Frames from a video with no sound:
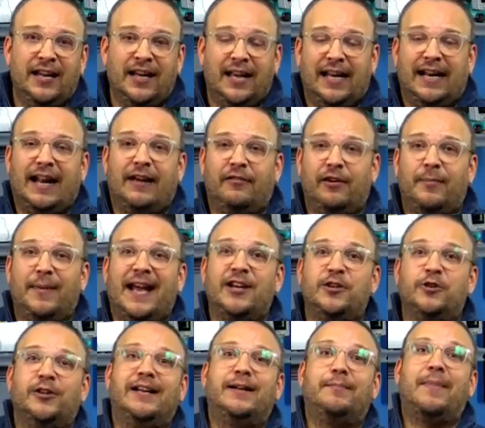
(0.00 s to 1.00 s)
and having a bad
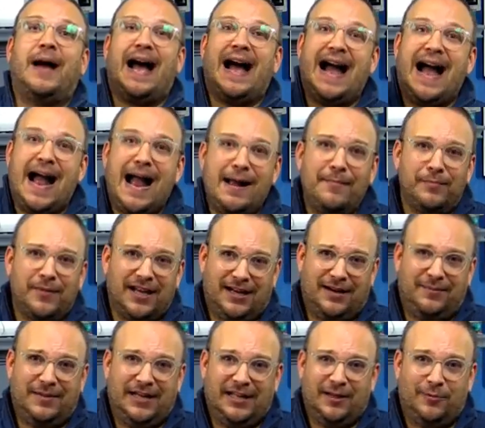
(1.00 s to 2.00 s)
dream, I'm gonna
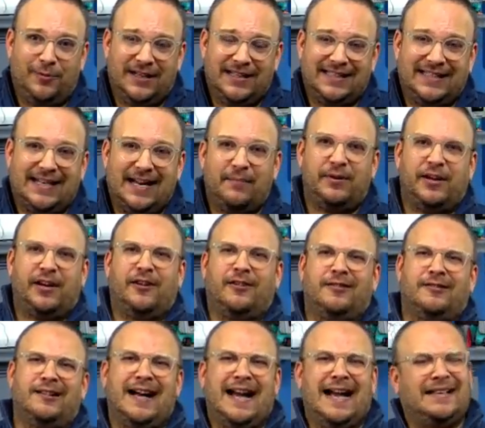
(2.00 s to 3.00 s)
be the one stepping on
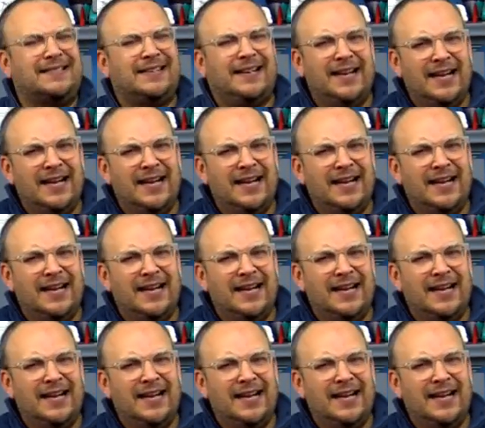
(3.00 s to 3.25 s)
glass.